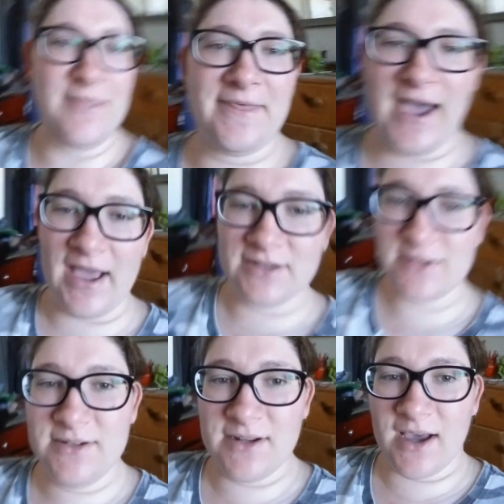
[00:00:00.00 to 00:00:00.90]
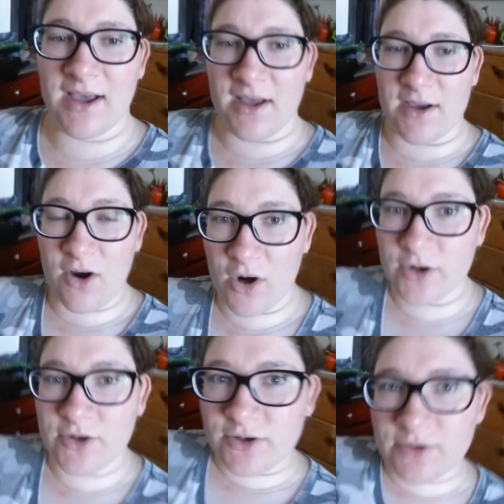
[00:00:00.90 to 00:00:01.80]
that
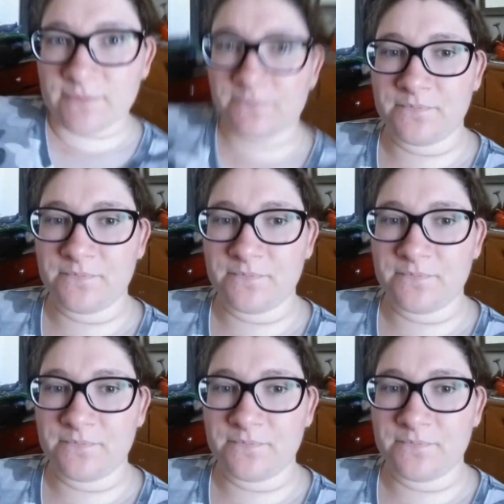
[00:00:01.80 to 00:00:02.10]
gardener,